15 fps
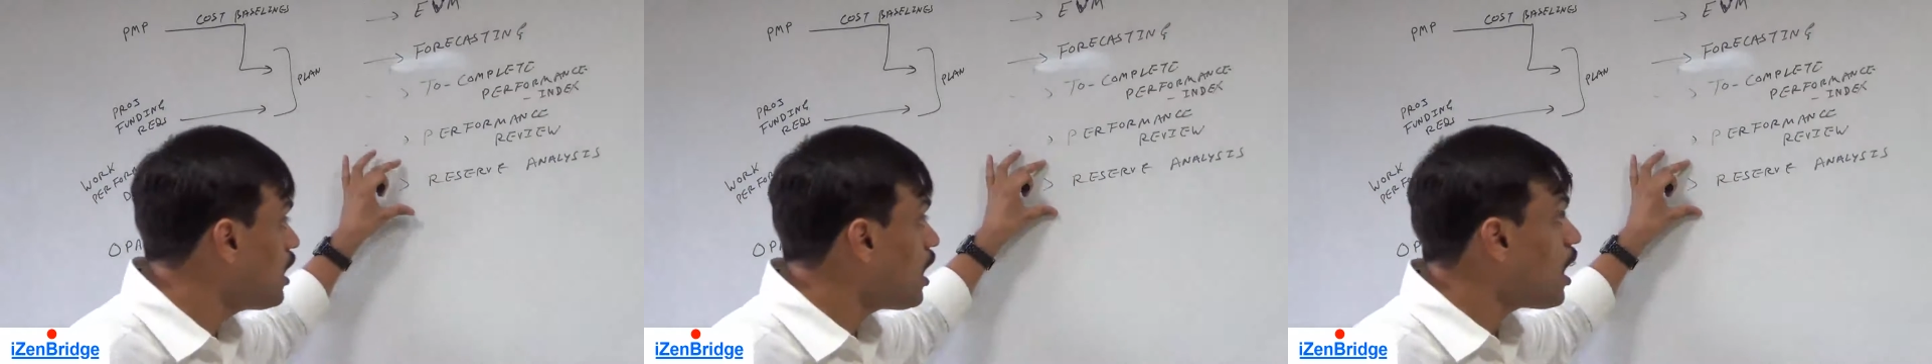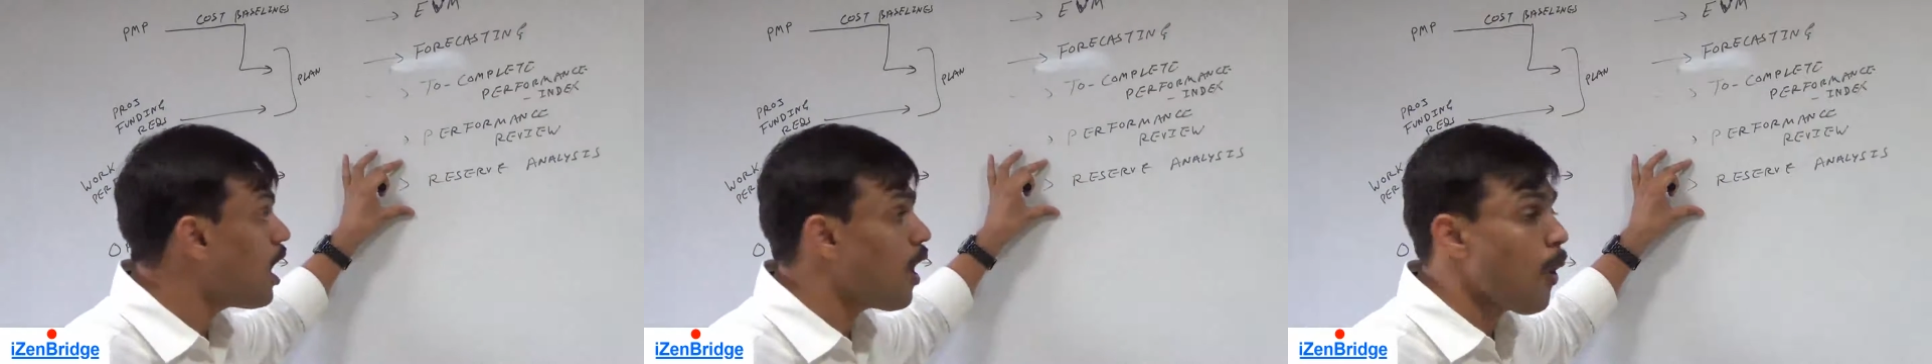
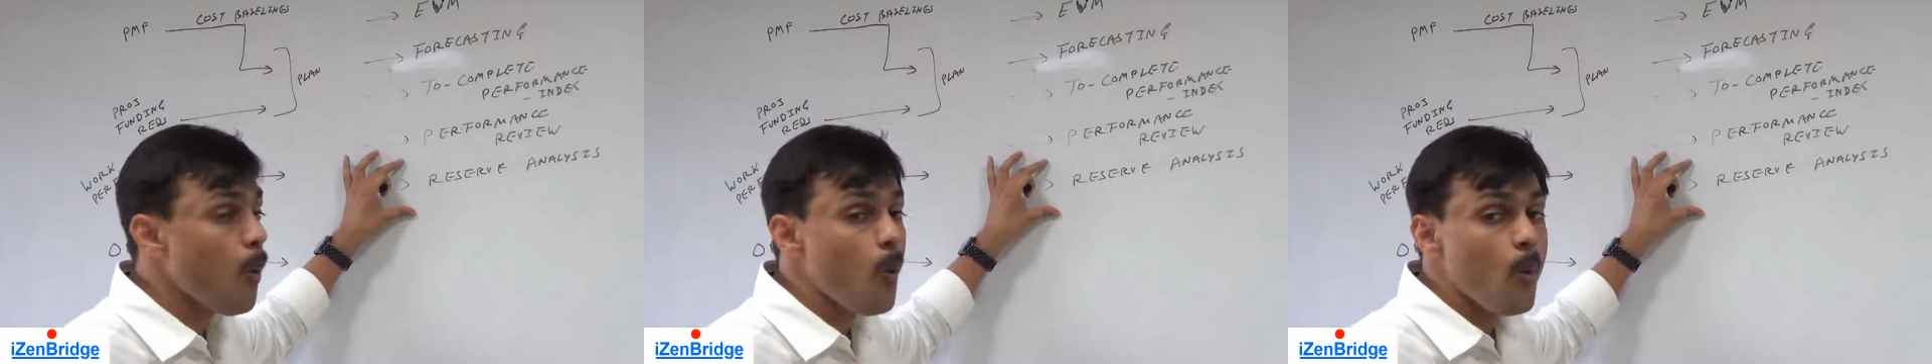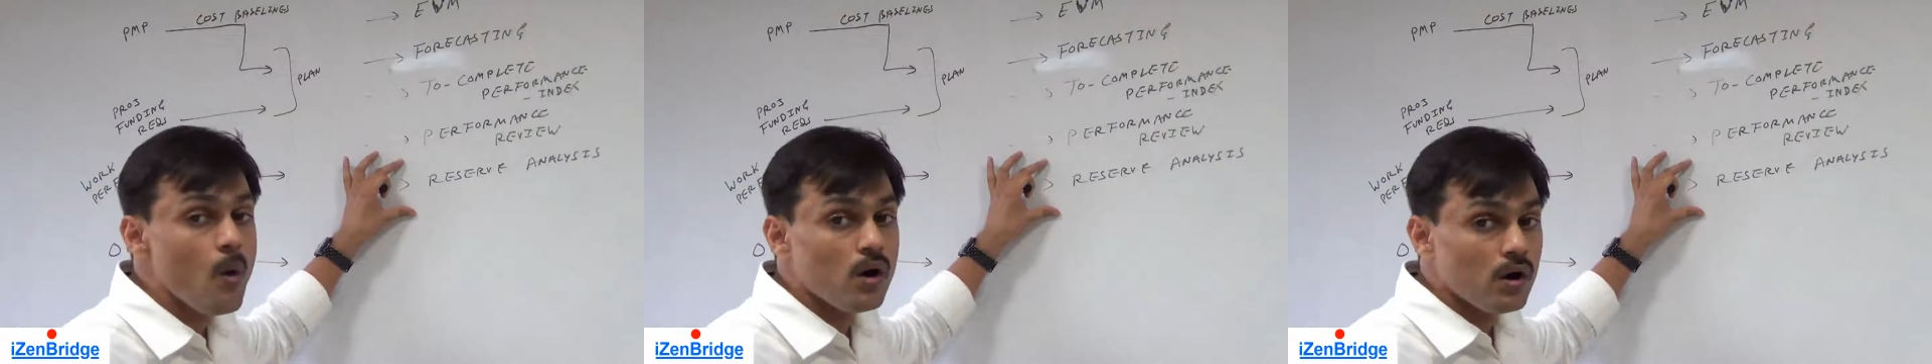
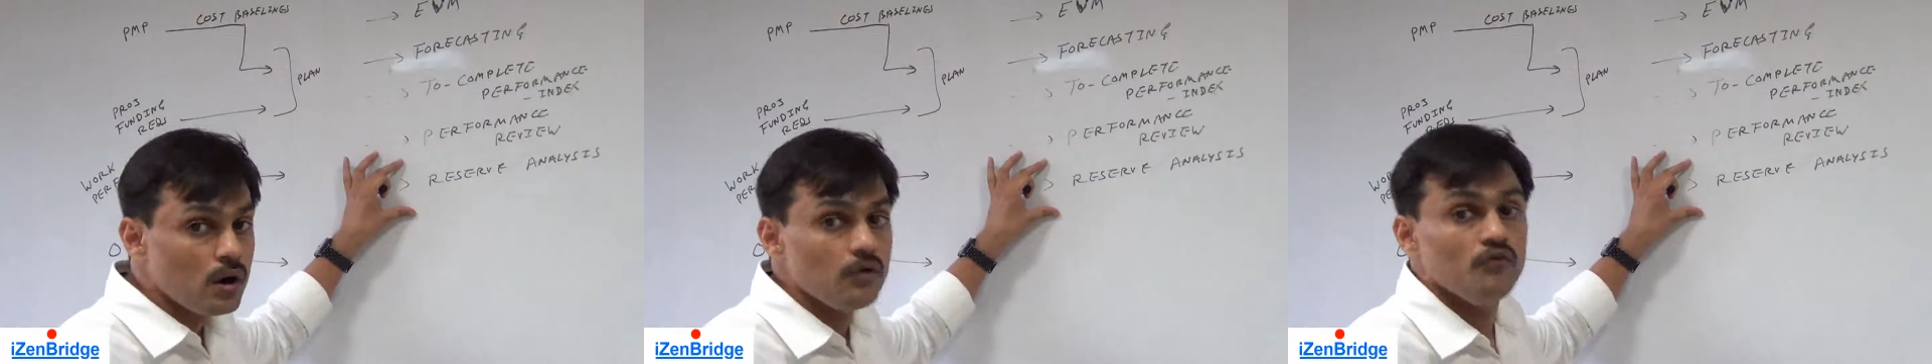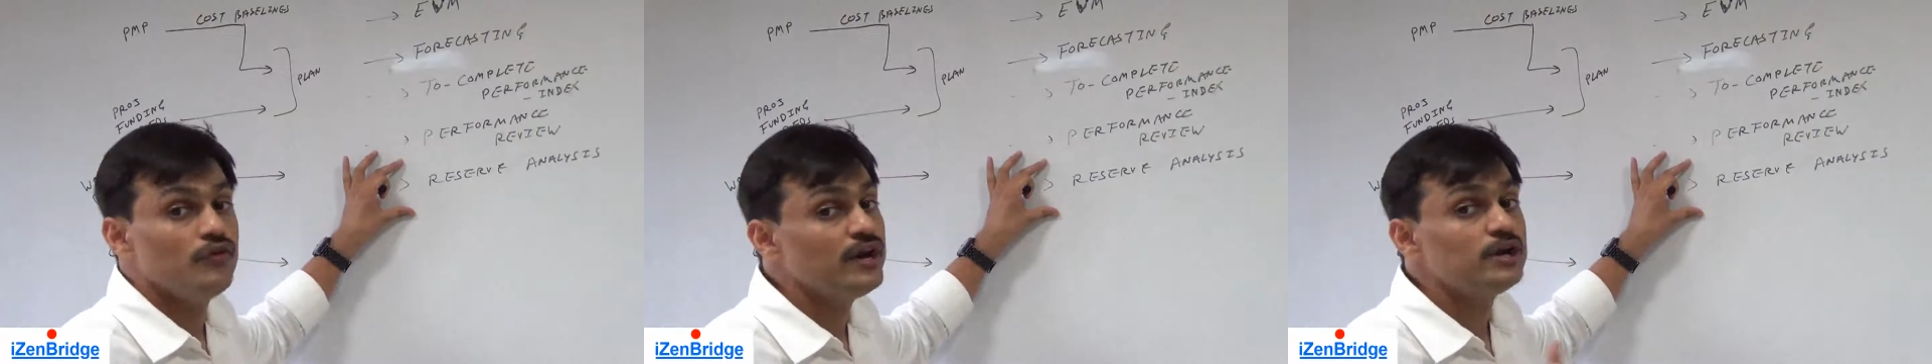
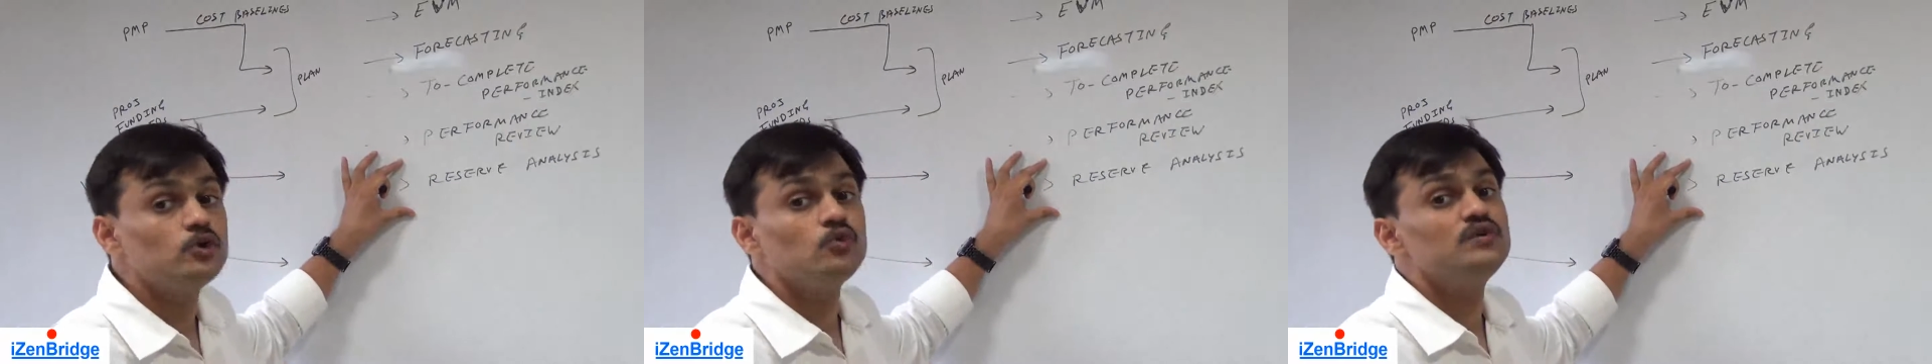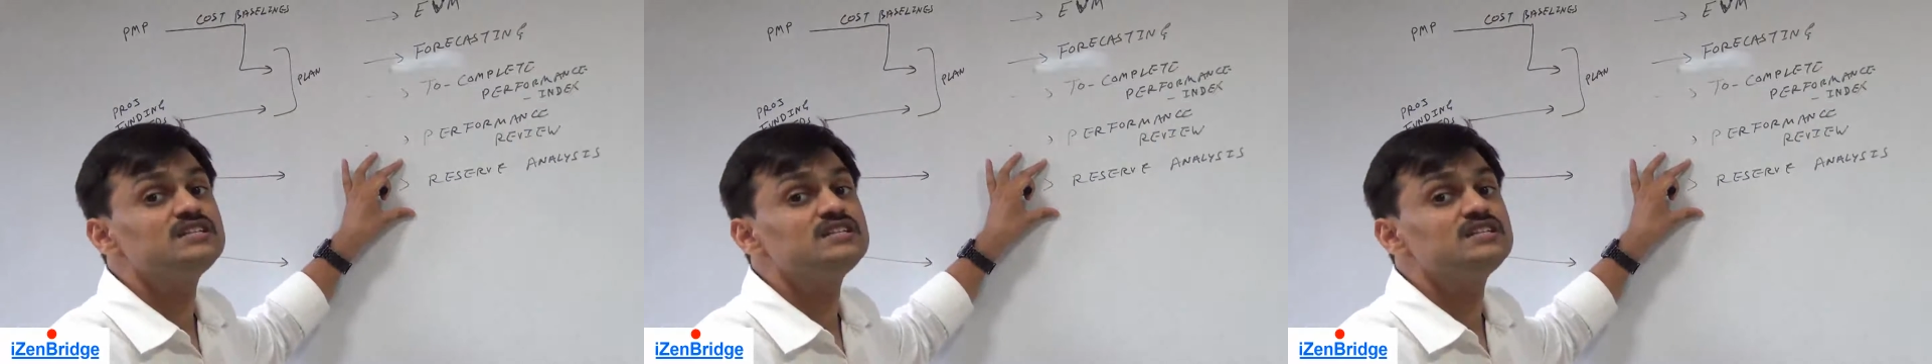where do we